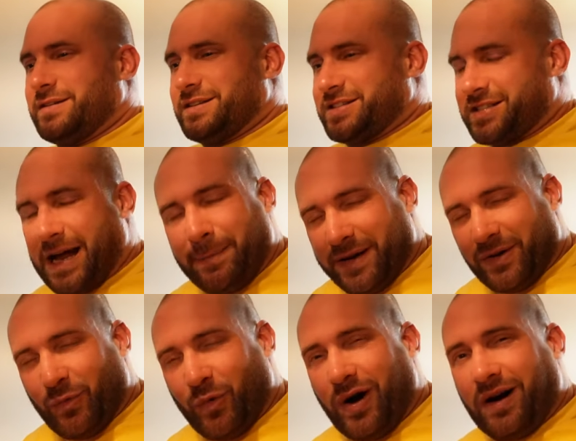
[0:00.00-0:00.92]

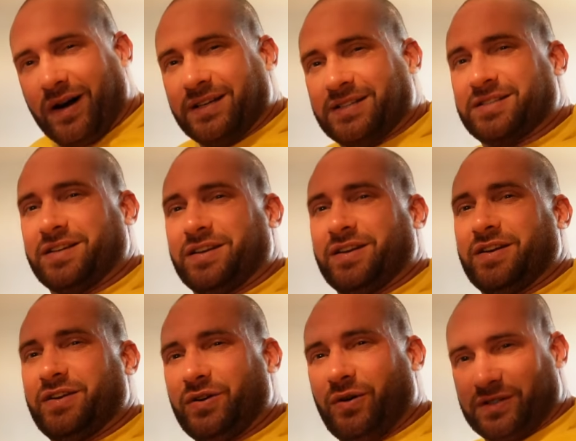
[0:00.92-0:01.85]
stamina-wise and
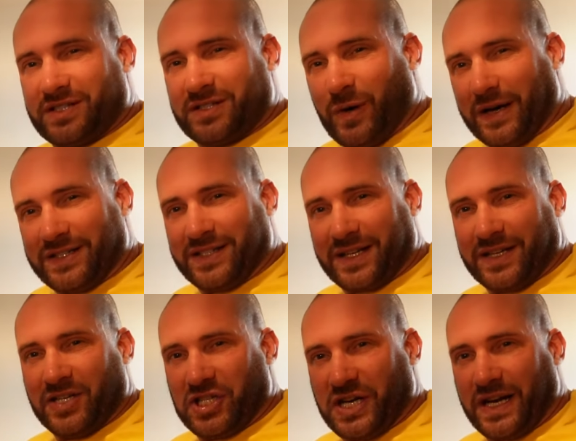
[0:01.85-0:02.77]
not sweating
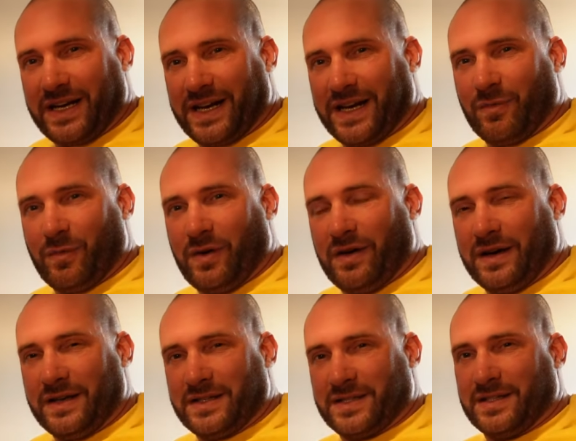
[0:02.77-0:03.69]
and
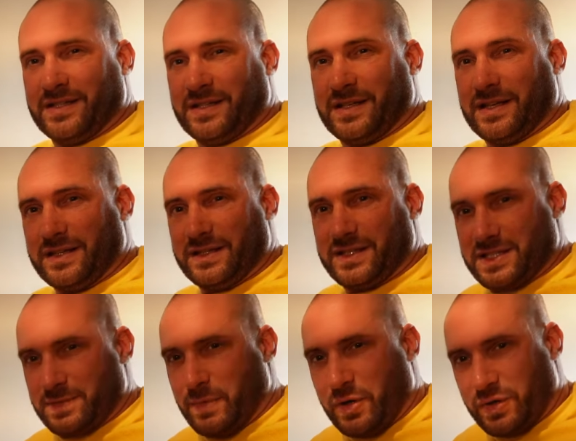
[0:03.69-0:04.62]
shaking-wise and
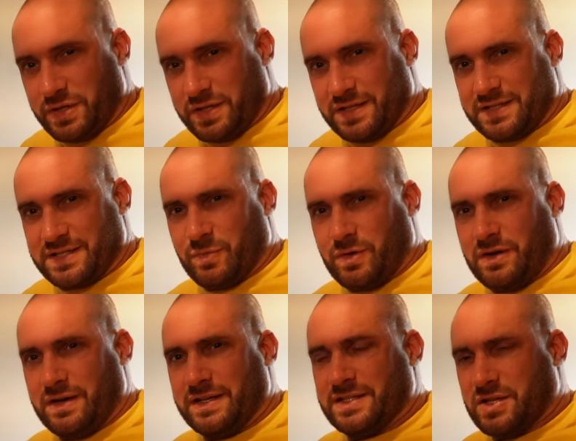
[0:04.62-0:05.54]

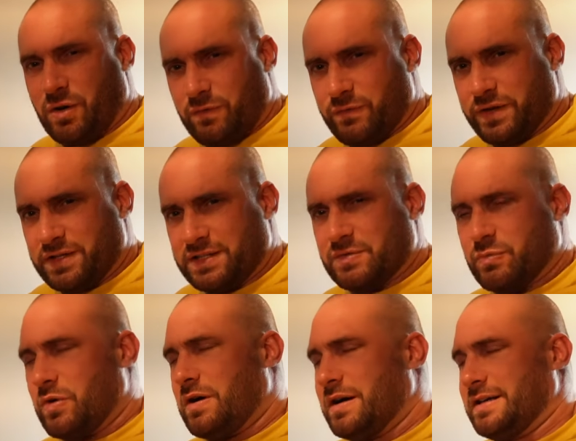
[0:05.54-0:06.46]
smoothness-wise,
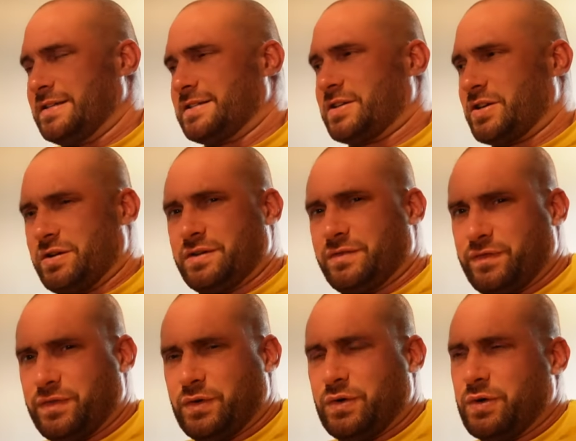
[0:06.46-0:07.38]
confidence-wise, good
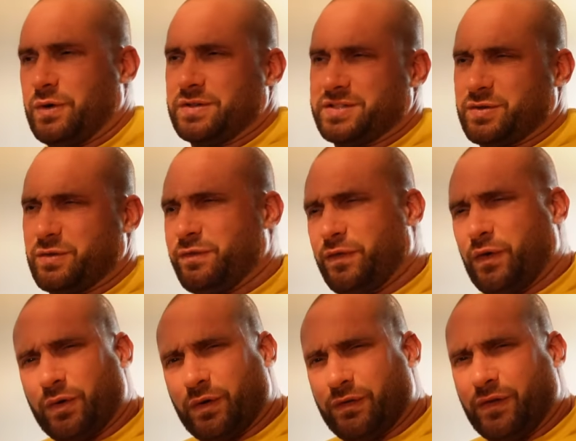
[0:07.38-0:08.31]
for sort of
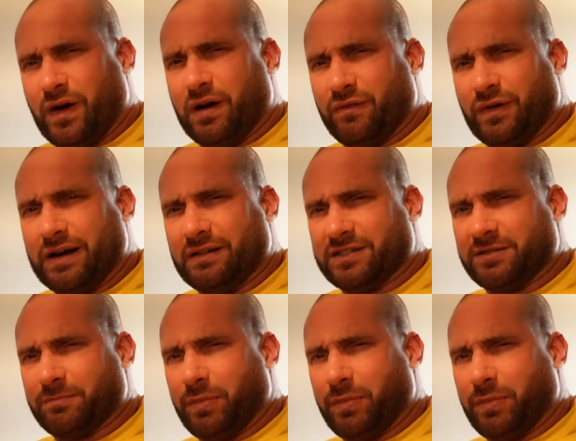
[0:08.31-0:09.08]
4 or 5 rounds